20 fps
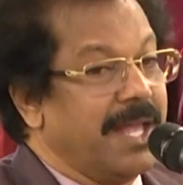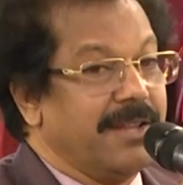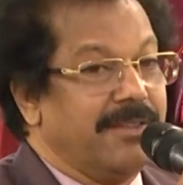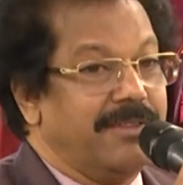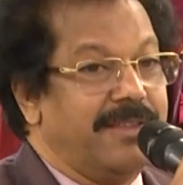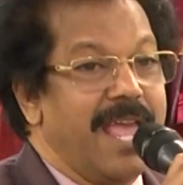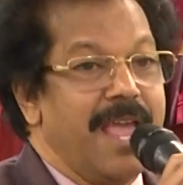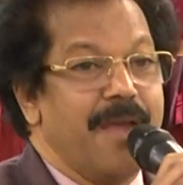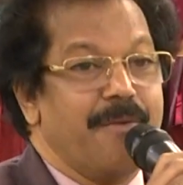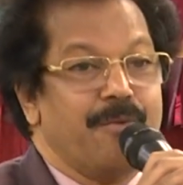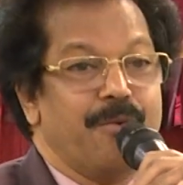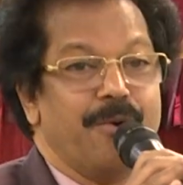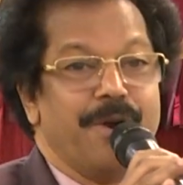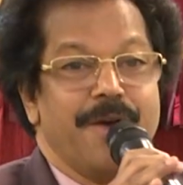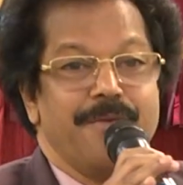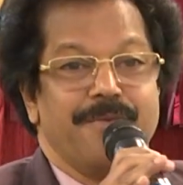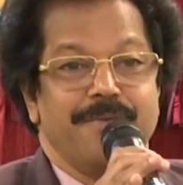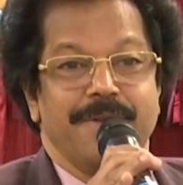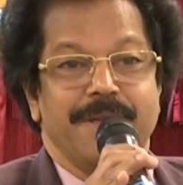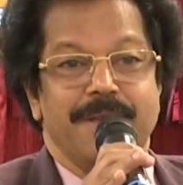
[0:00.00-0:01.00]
they would
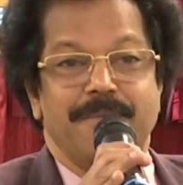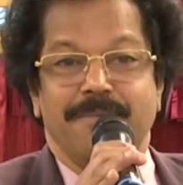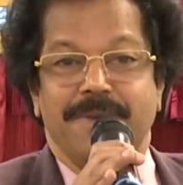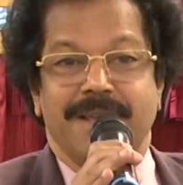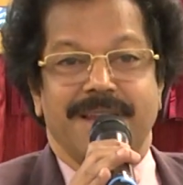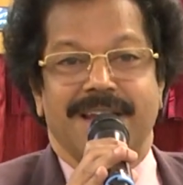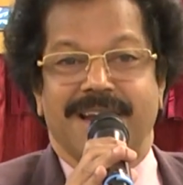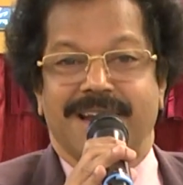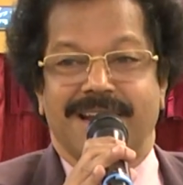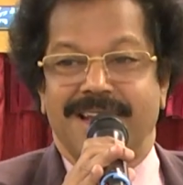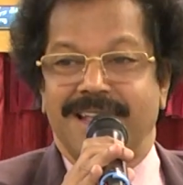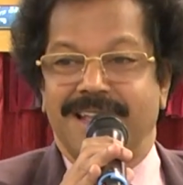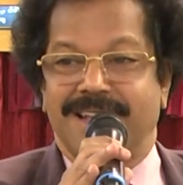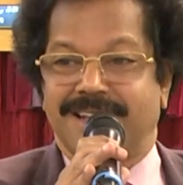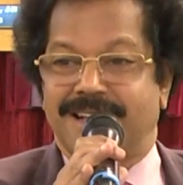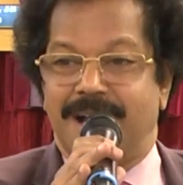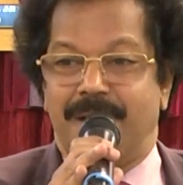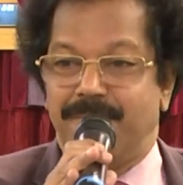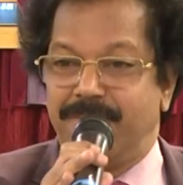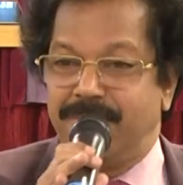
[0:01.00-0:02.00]
have immediately
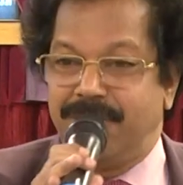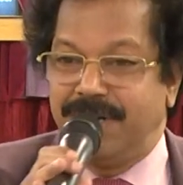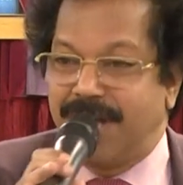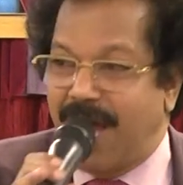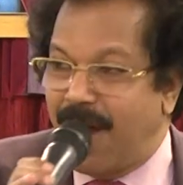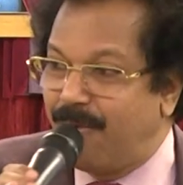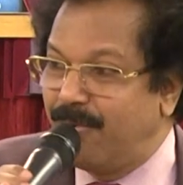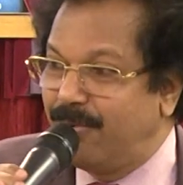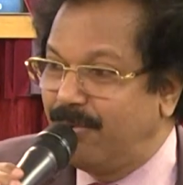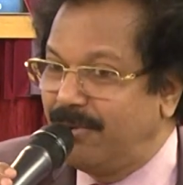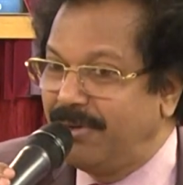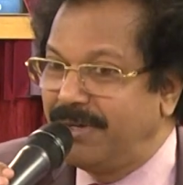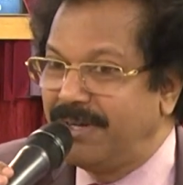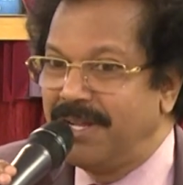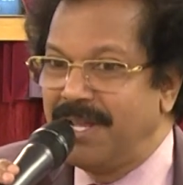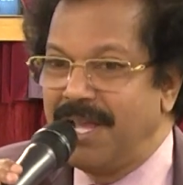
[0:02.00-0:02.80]
come down